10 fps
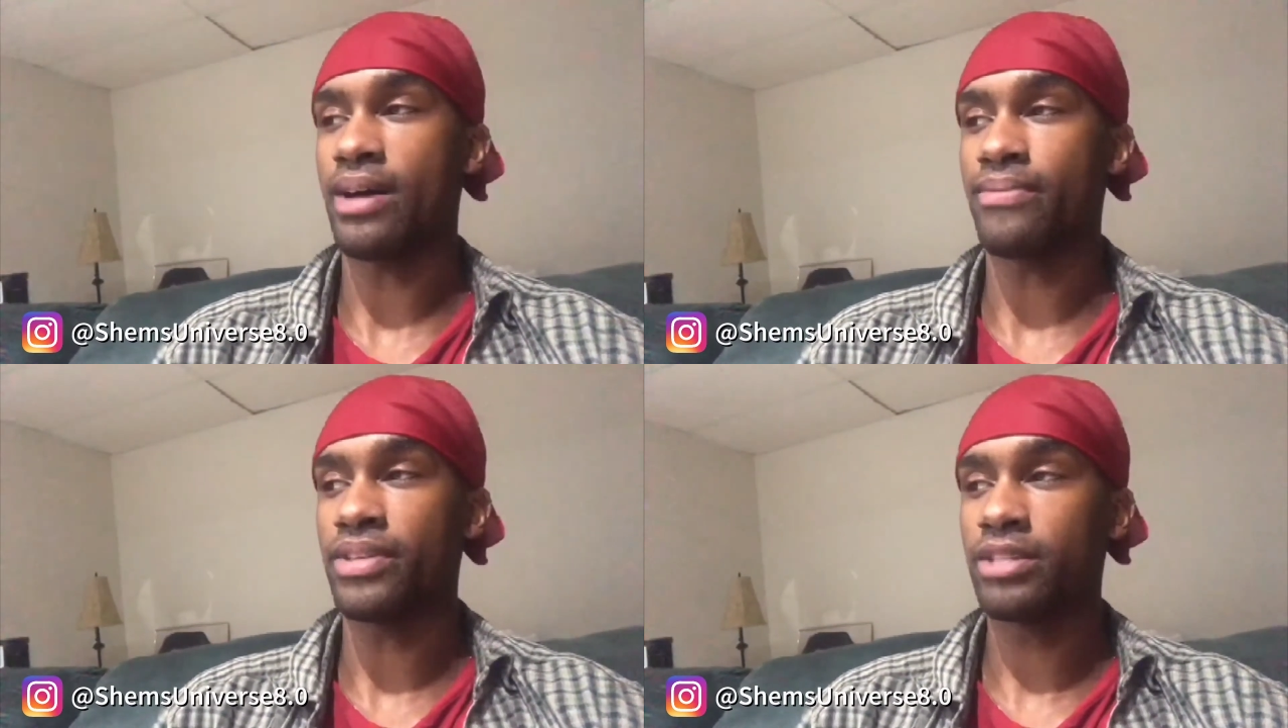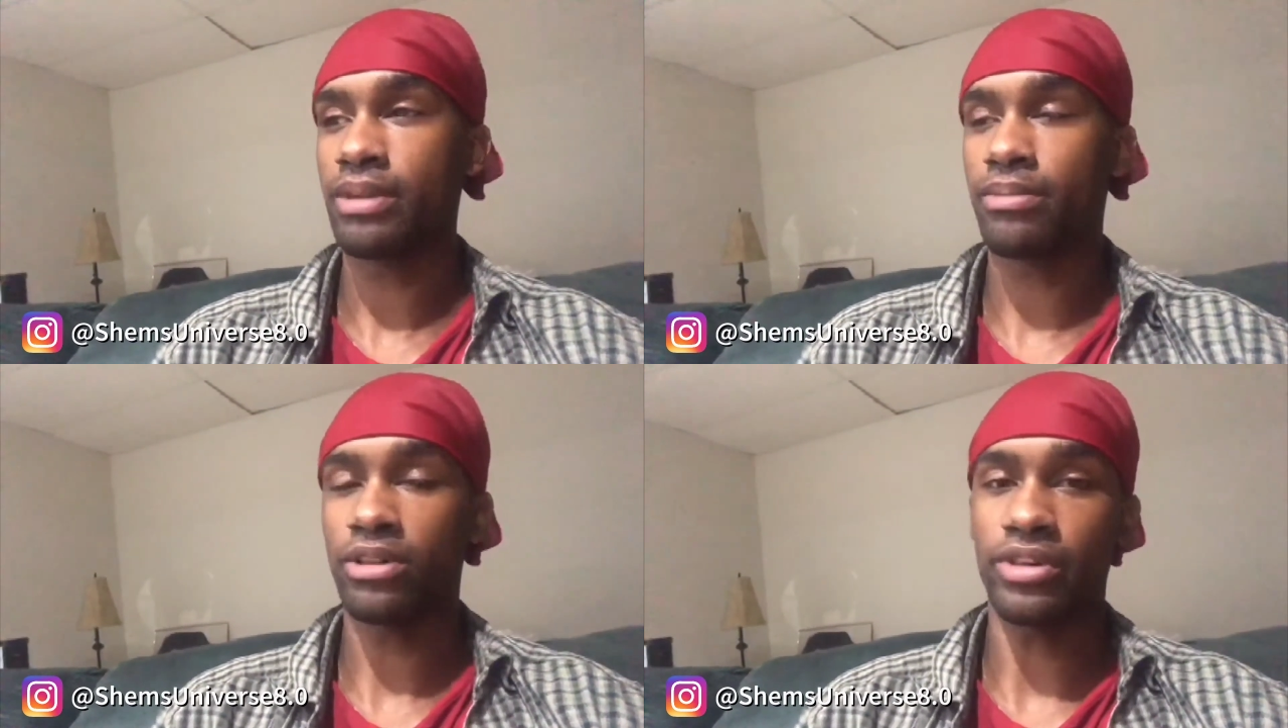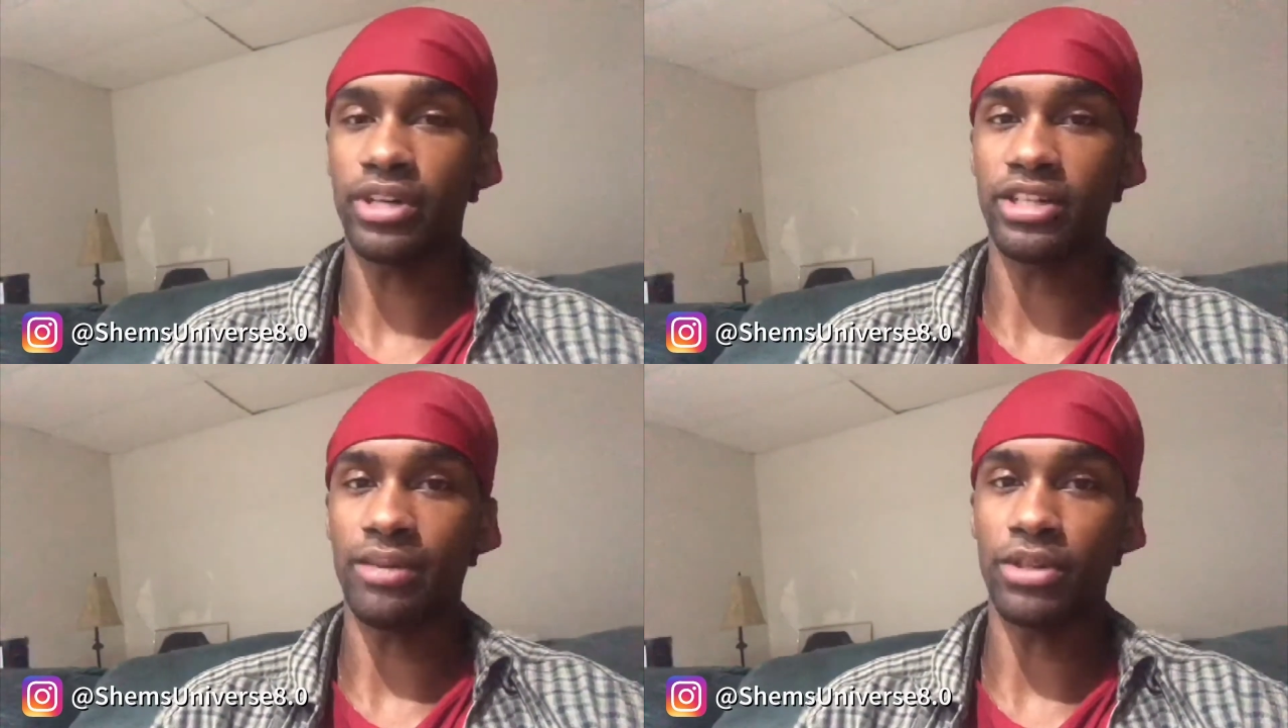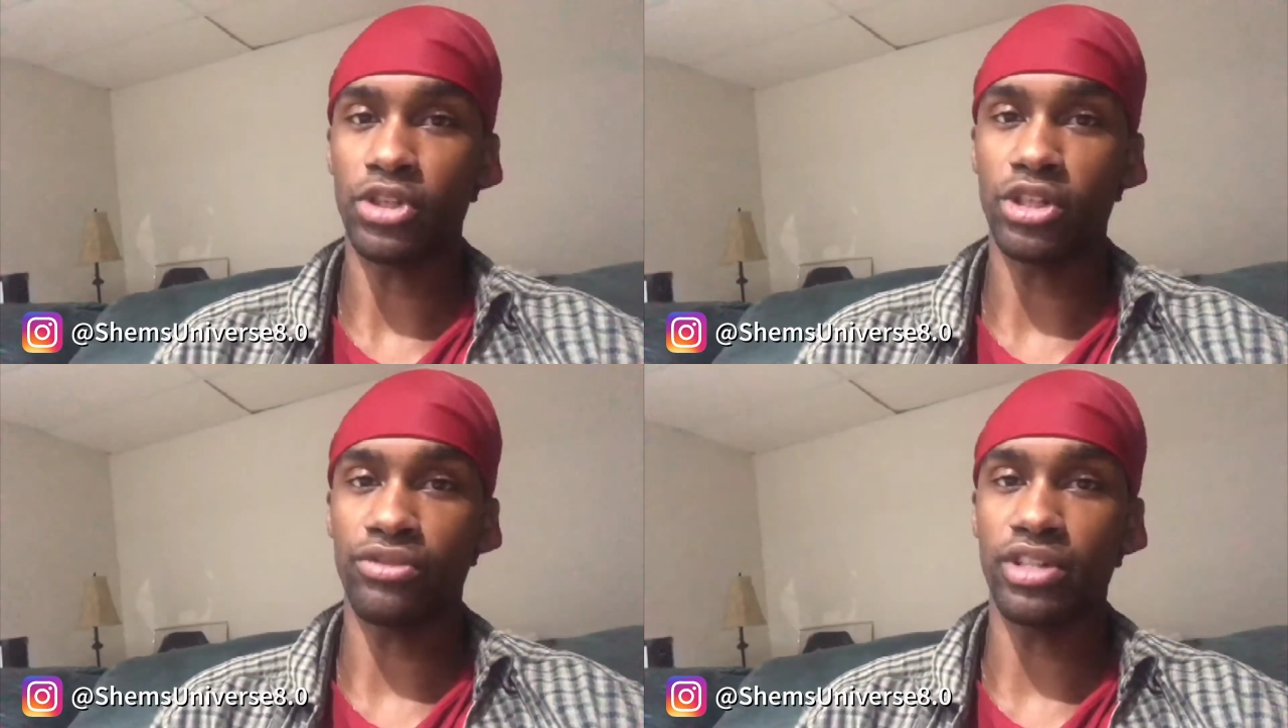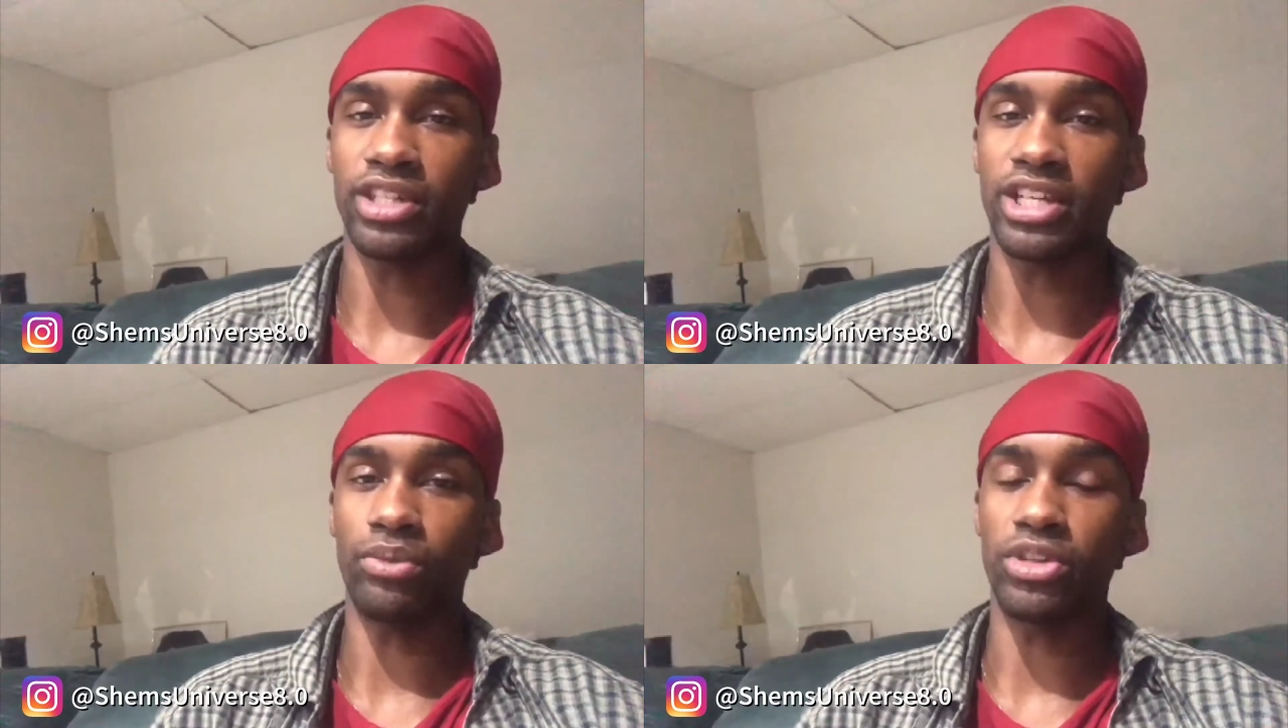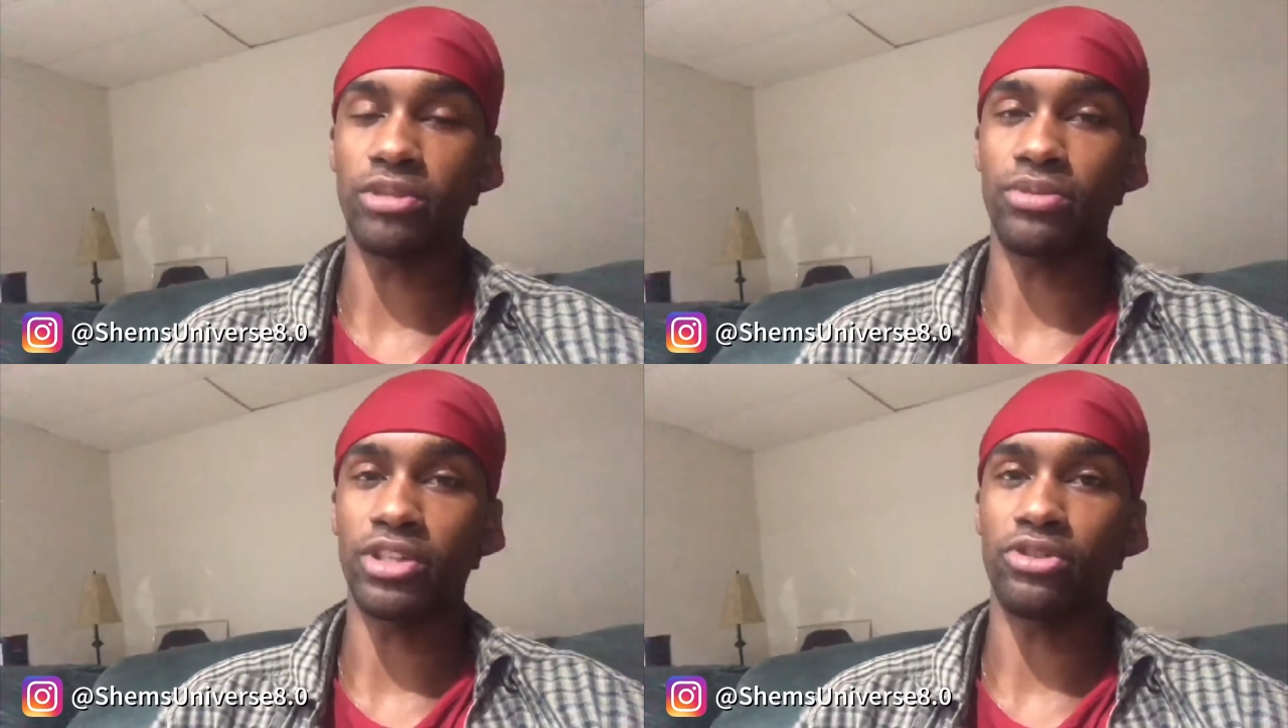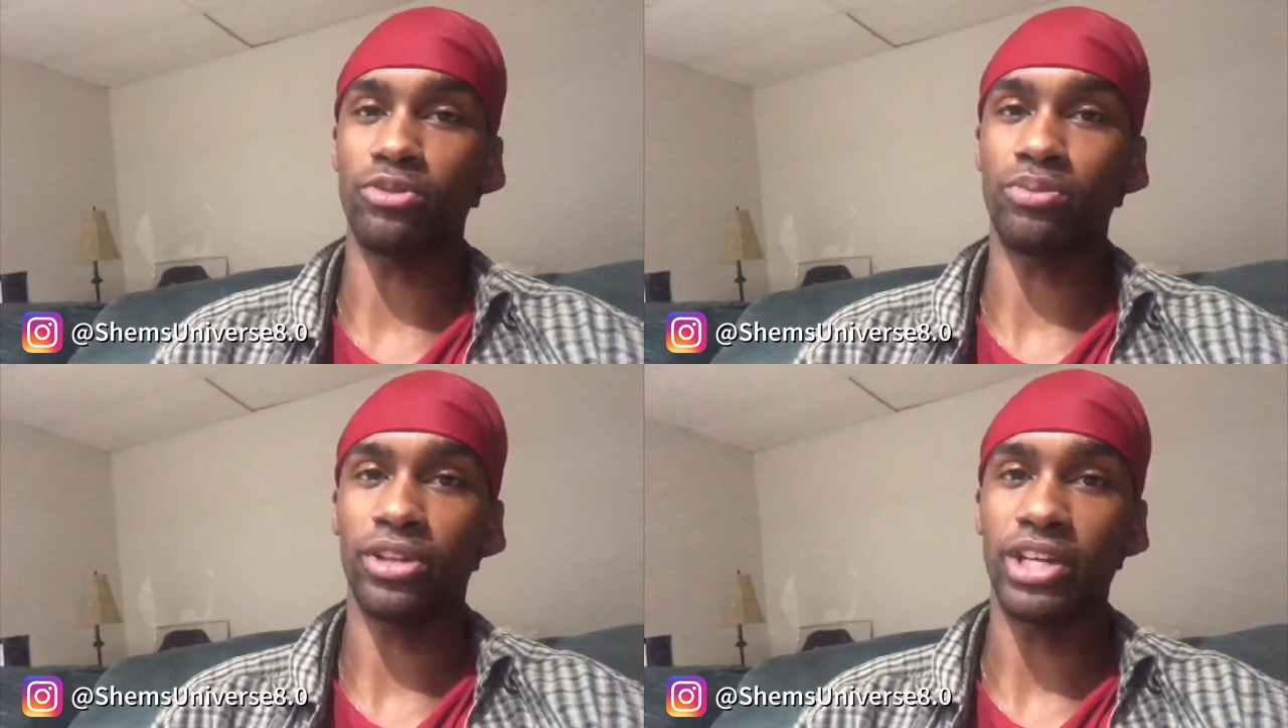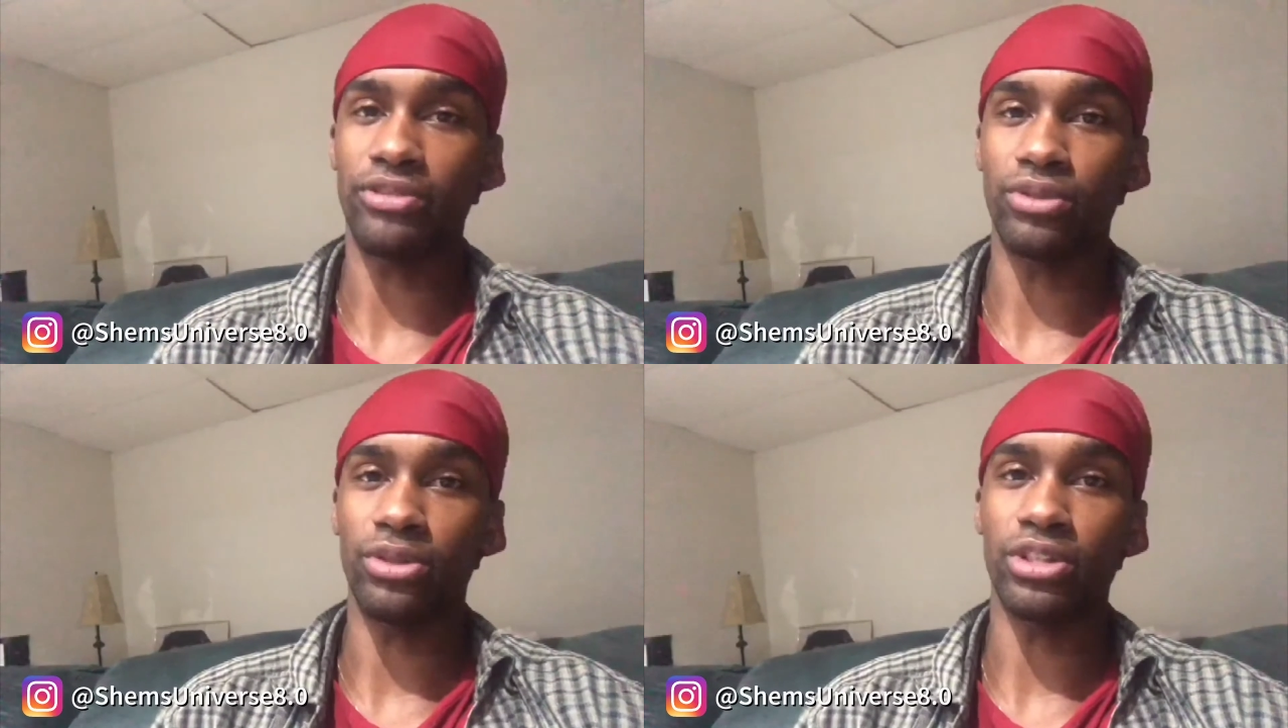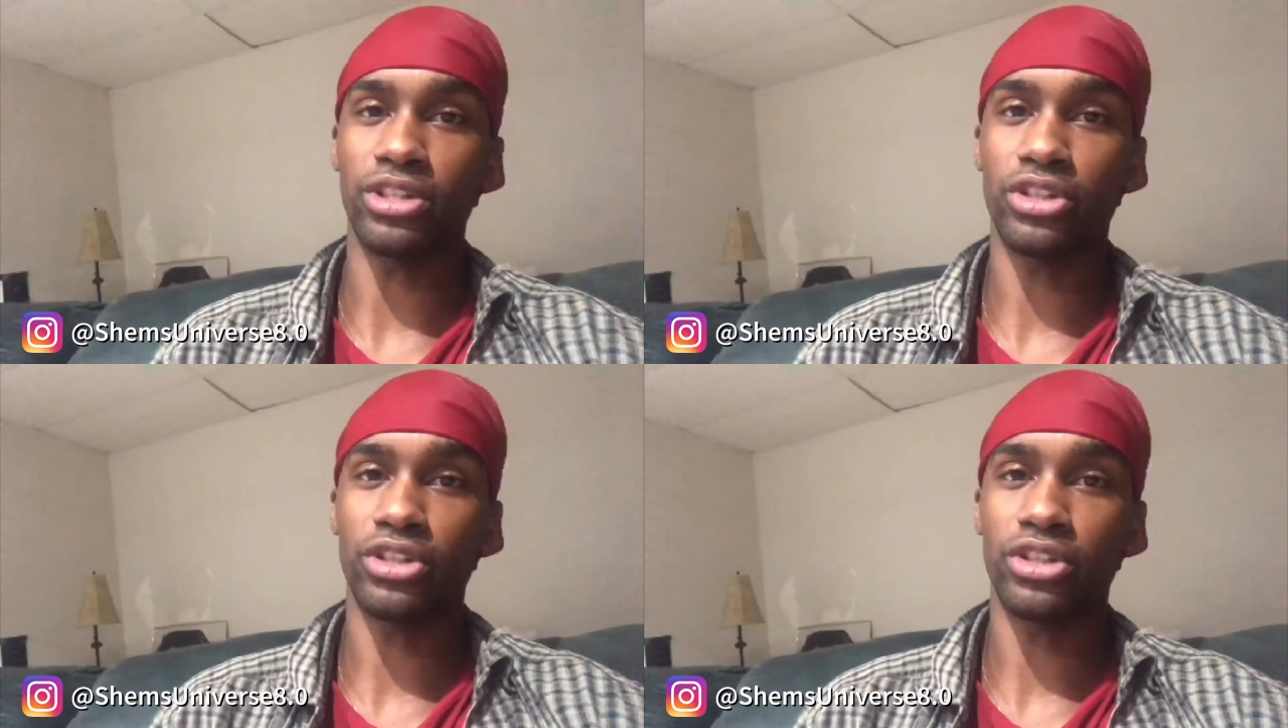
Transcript: These people are very demonstrative in attaining wisdom just through playfulness,